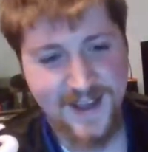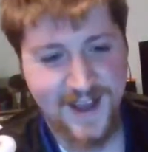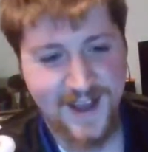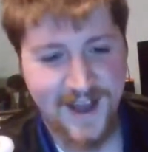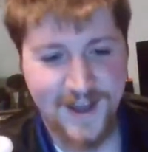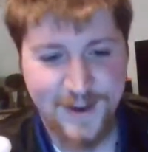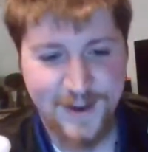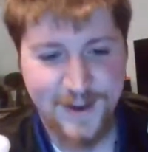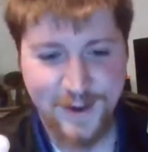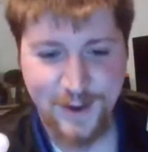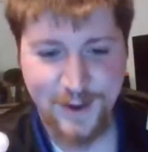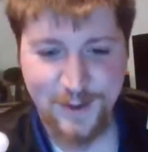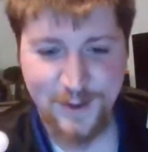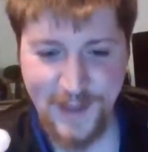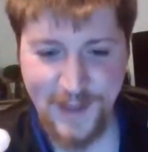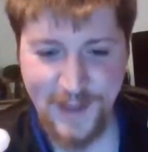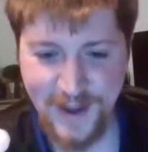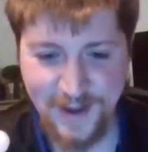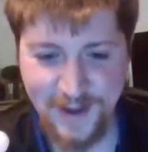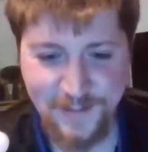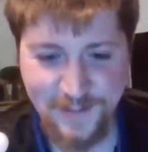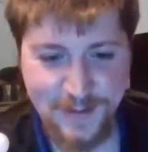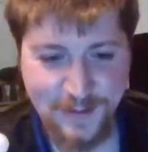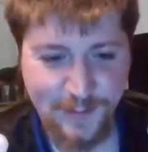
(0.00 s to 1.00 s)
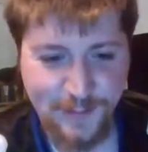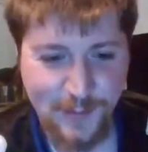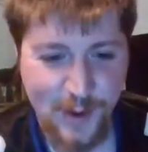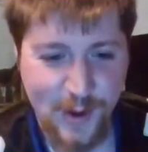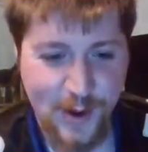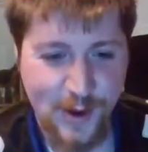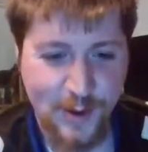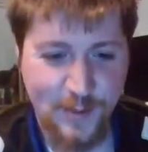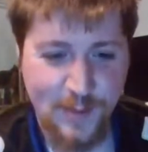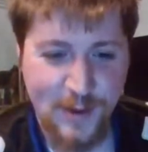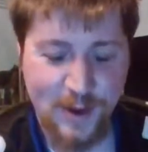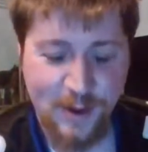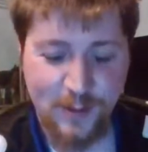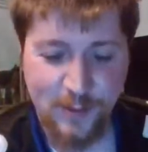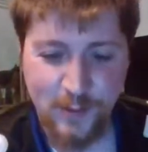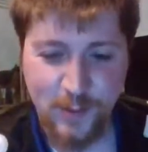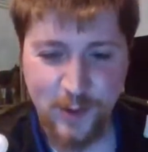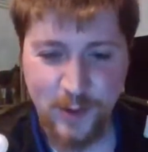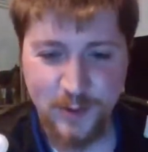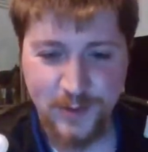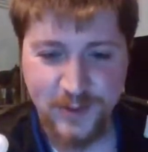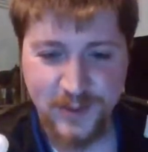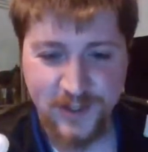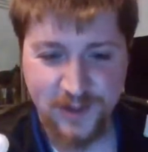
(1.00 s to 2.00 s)
I don't know, man. I've been wrong about
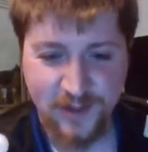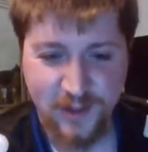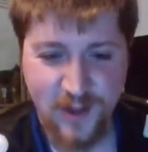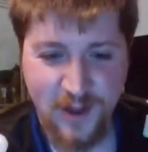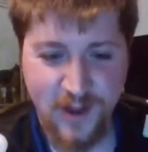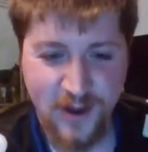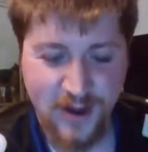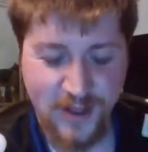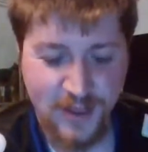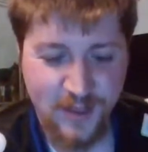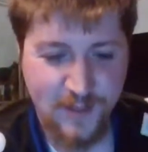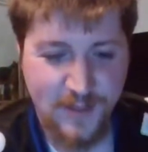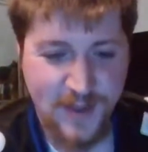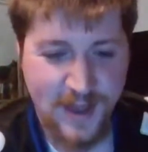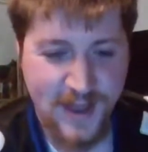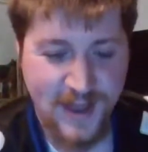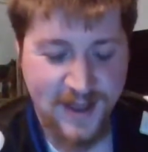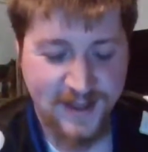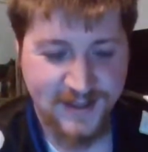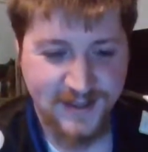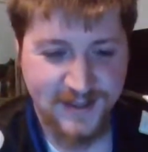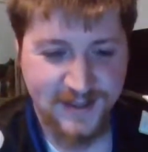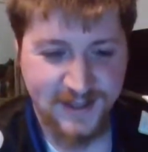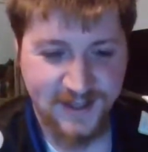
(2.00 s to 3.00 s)
Rose along in the past.